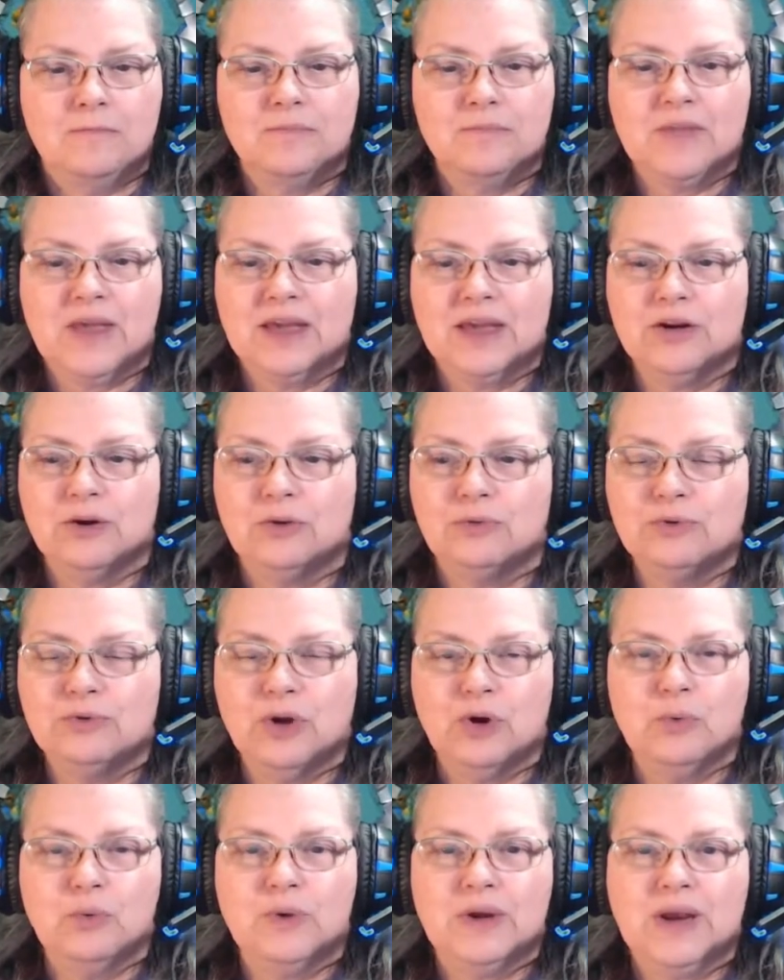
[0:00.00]
I don't
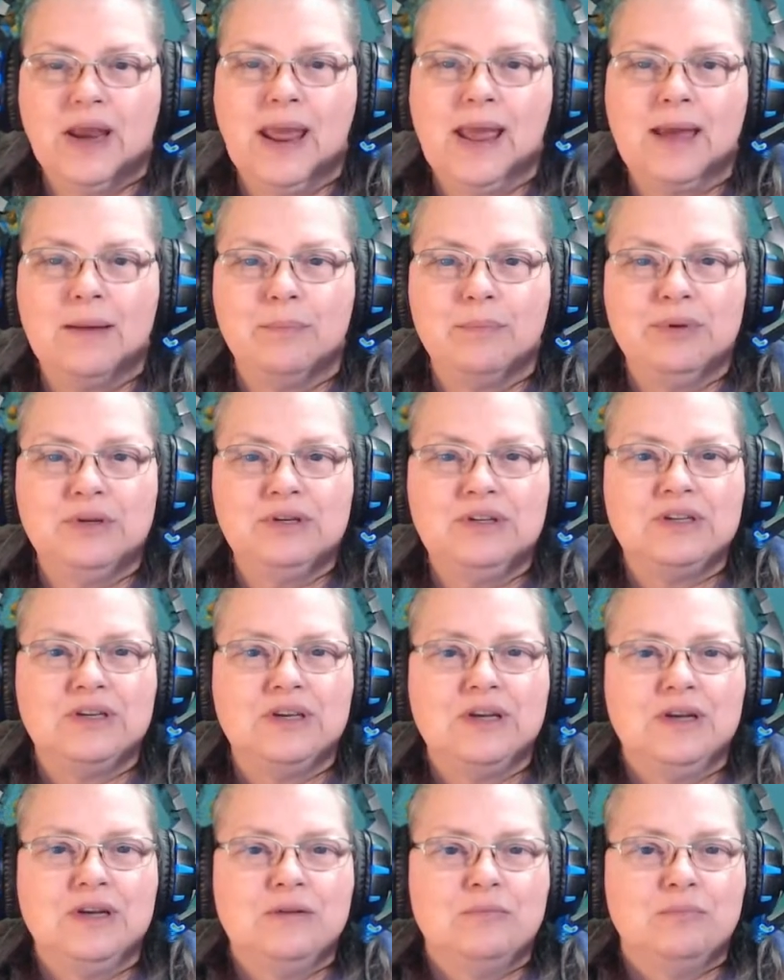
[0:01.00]
know what happened,
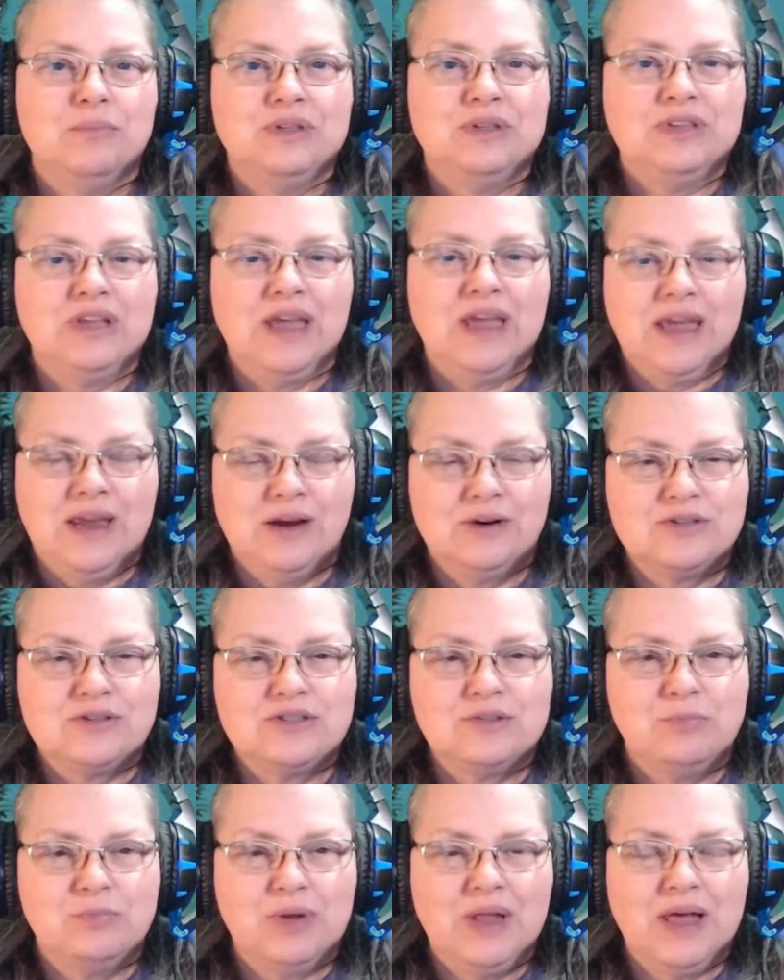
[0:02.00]
but the air
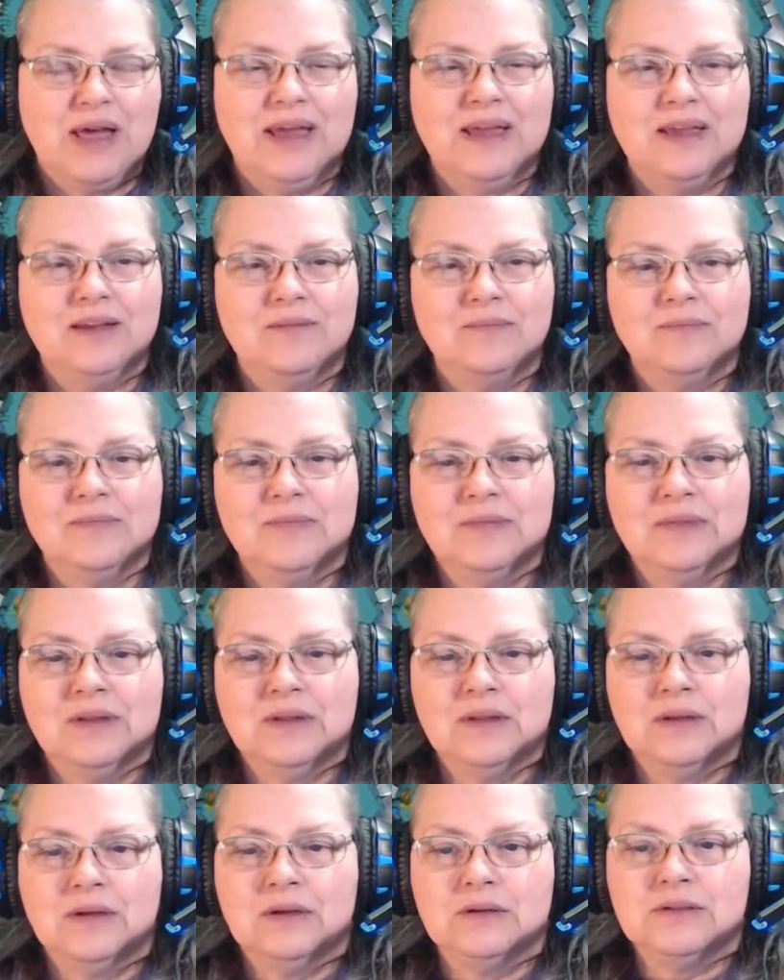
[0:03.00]
supply
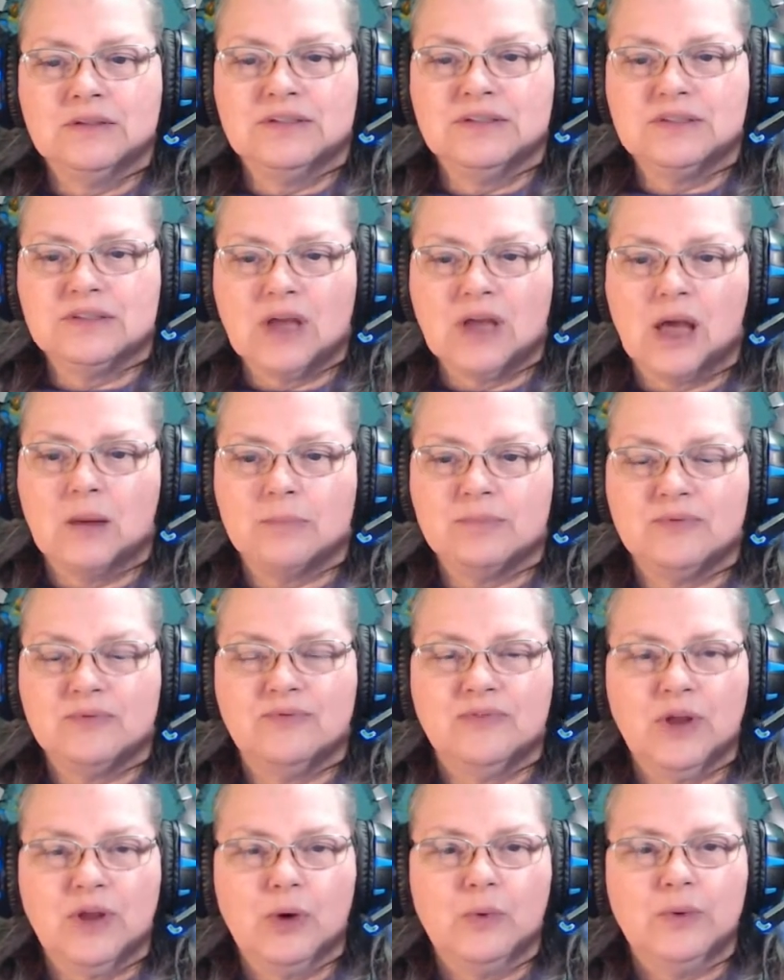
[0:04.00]
stopped
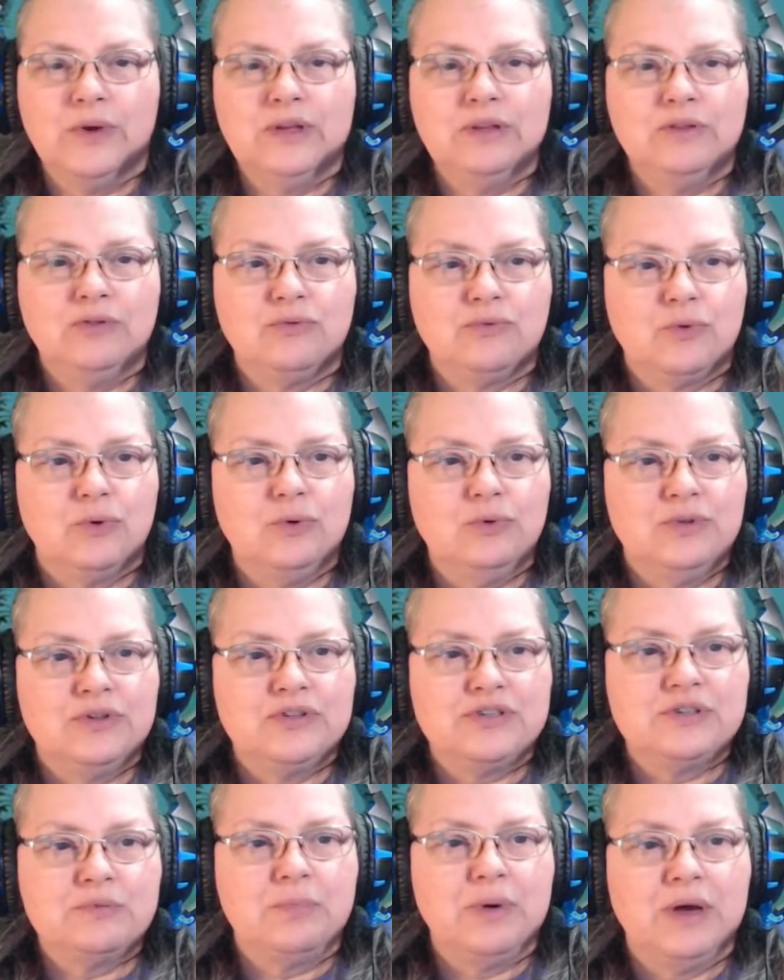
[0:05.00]
flowing through the
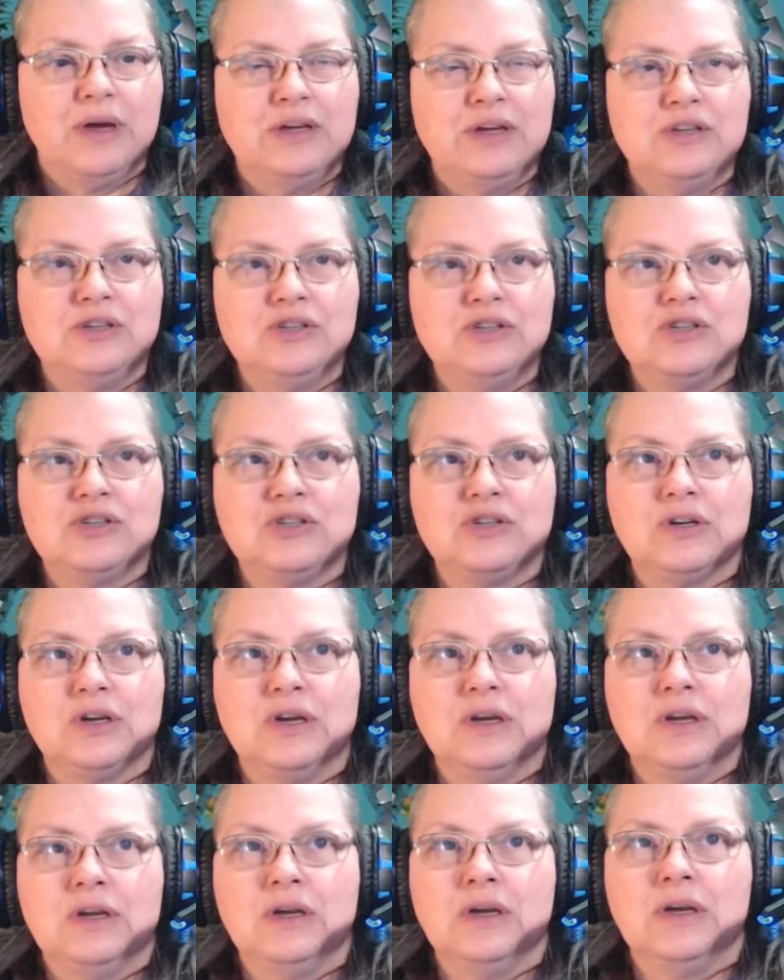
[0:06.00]
sponge
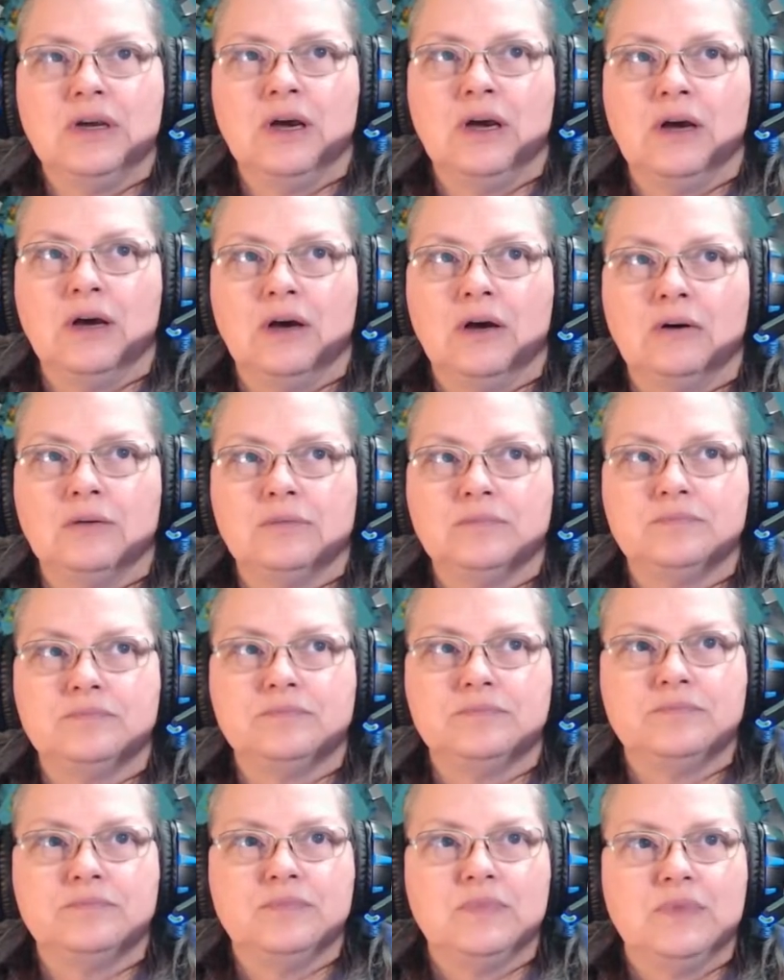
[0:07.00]
um,
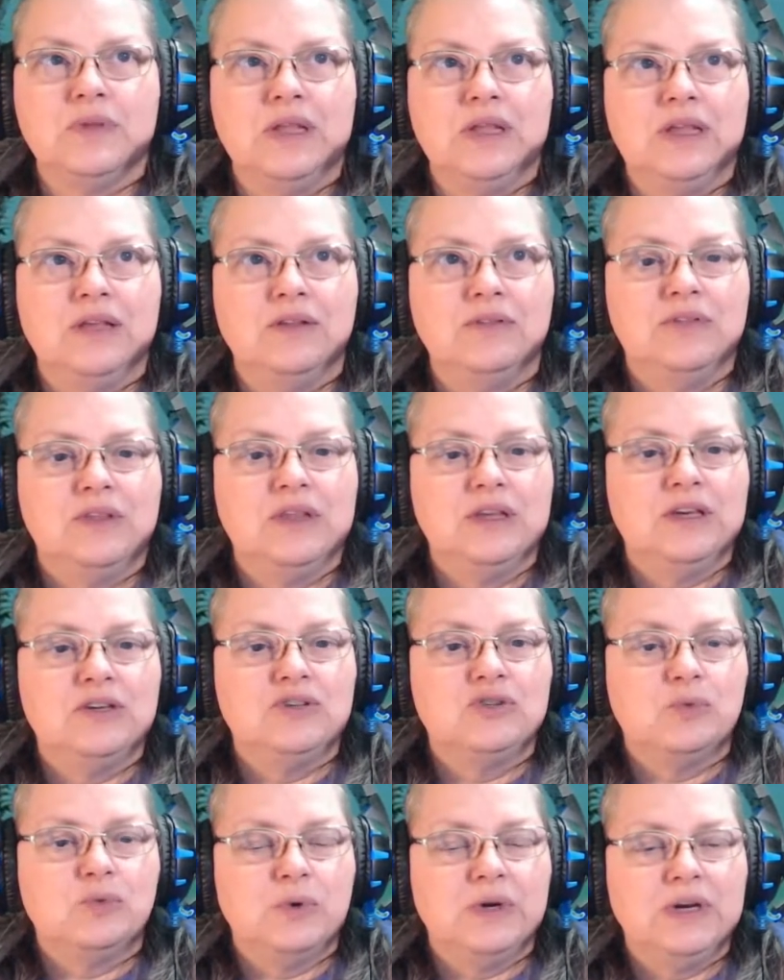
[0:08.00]
in the
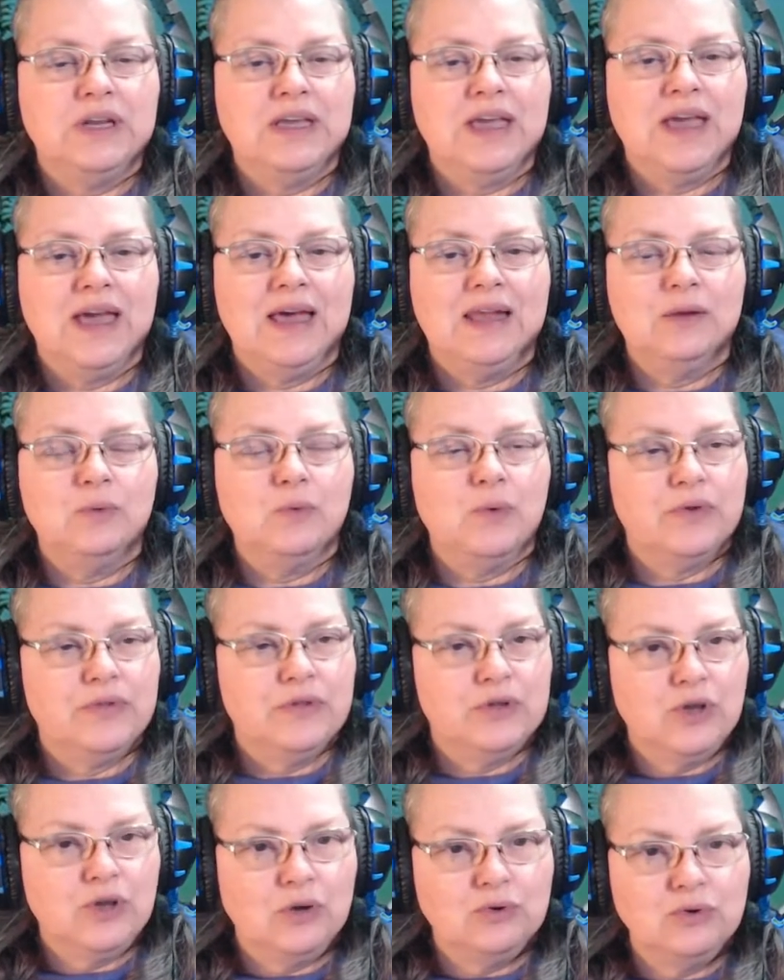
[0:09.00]
20-gallon where
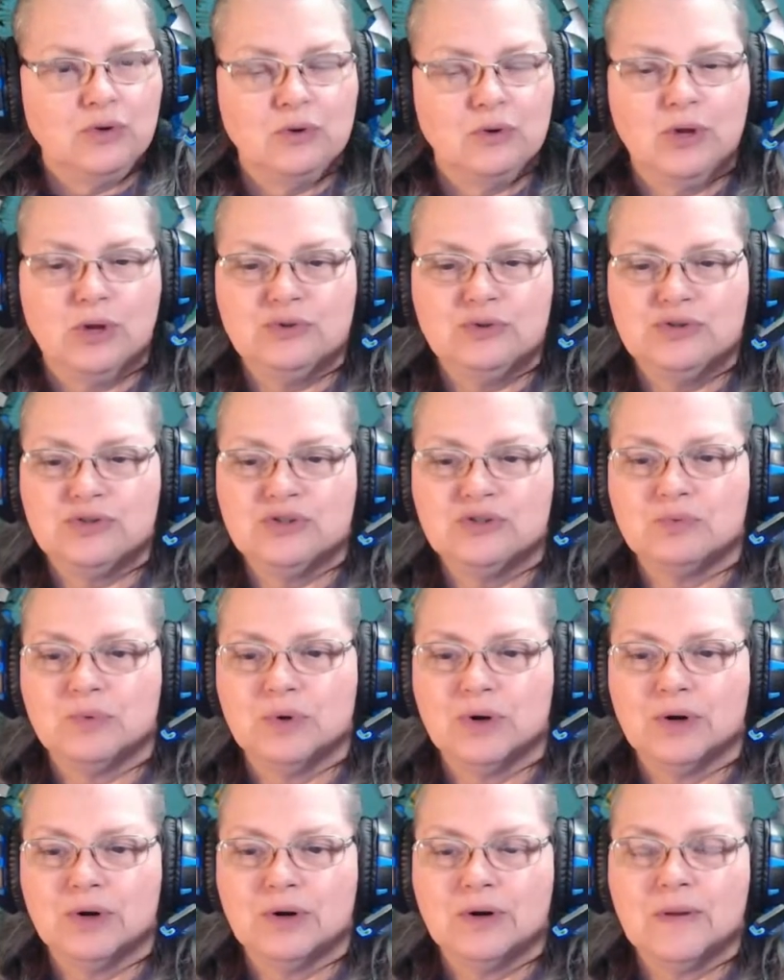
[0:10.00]
the yo-yo loaches
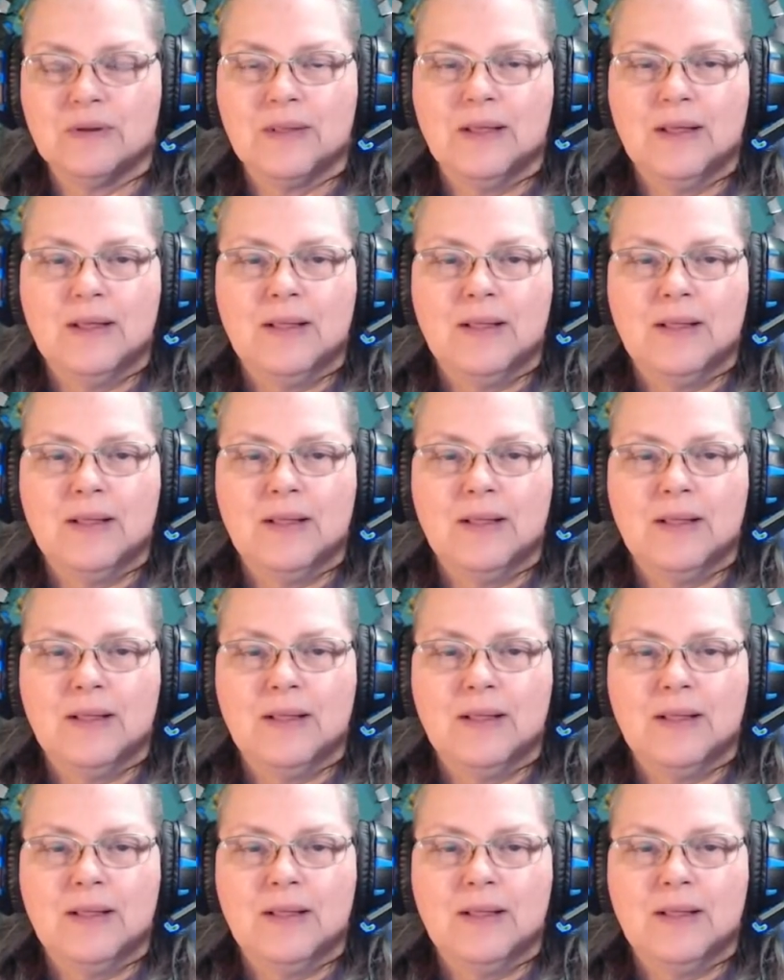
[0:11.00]
were.